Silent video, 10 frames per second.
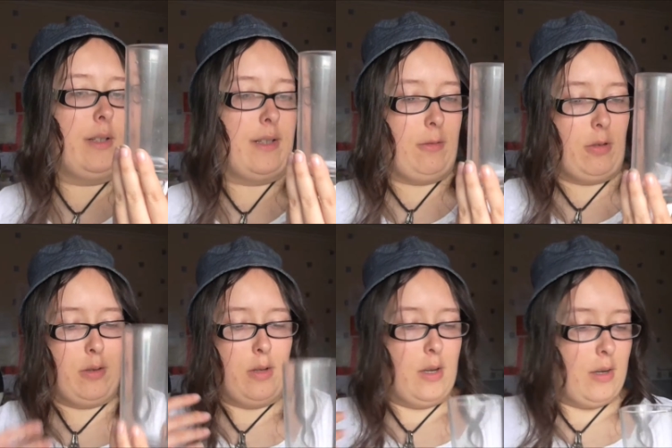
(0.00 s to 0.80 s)
Why is it?
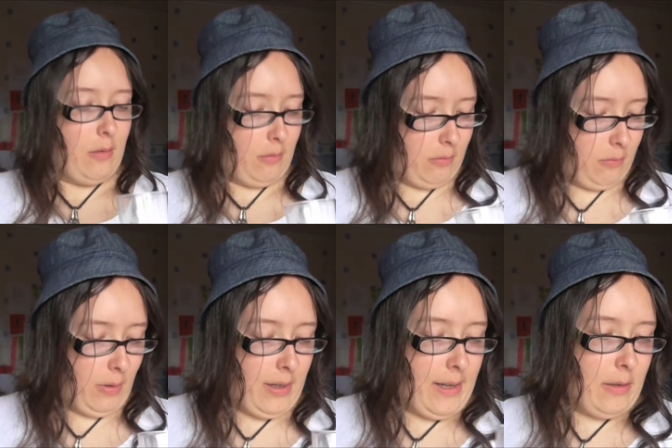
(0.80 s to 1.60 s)

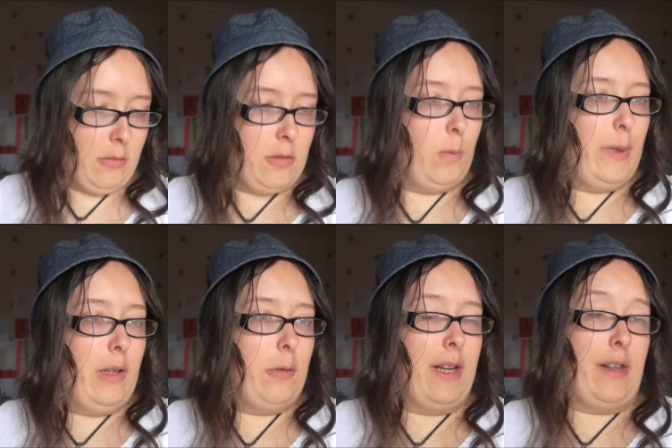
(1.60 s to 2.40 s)
What else could be
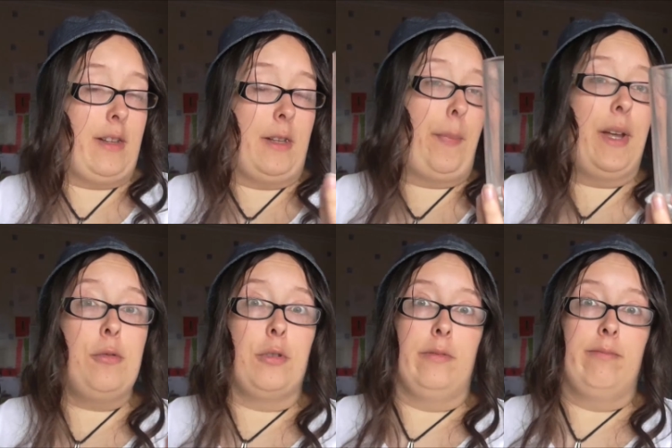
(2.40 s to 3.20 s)
located in a
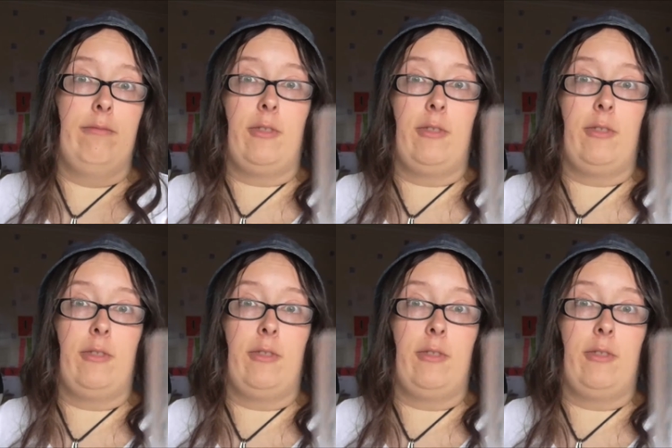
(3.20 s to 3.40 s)
bedroom,